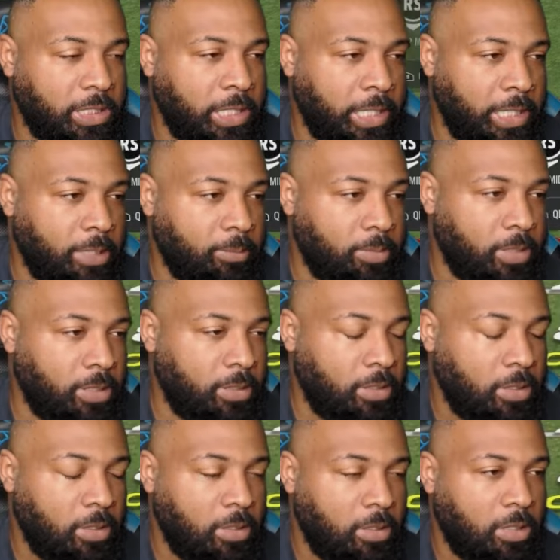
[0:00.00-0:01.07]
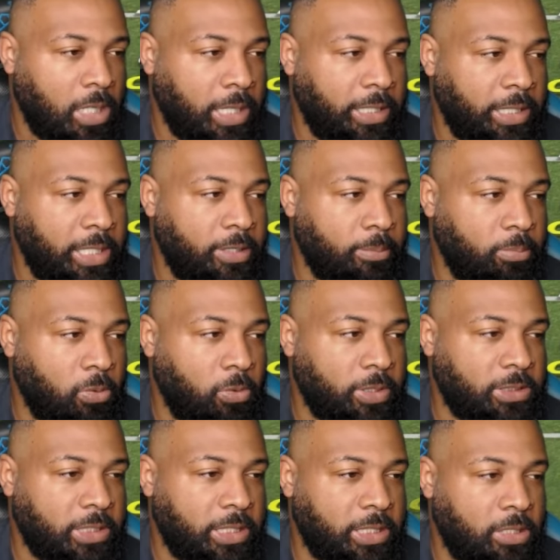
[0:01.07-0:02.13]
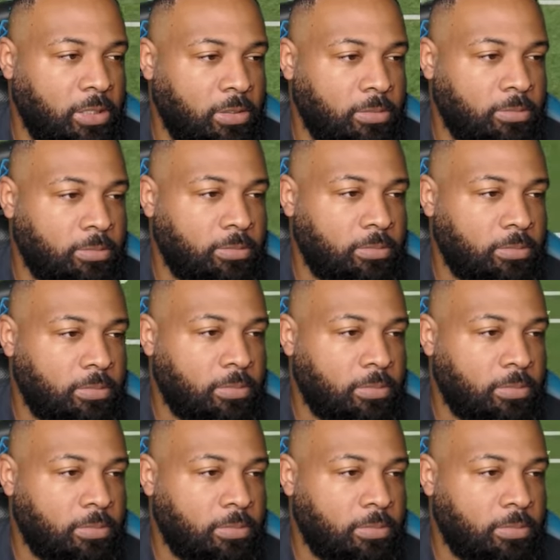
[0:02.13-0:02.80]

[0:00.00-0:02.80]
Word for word: send heat, but I need the boys to get home.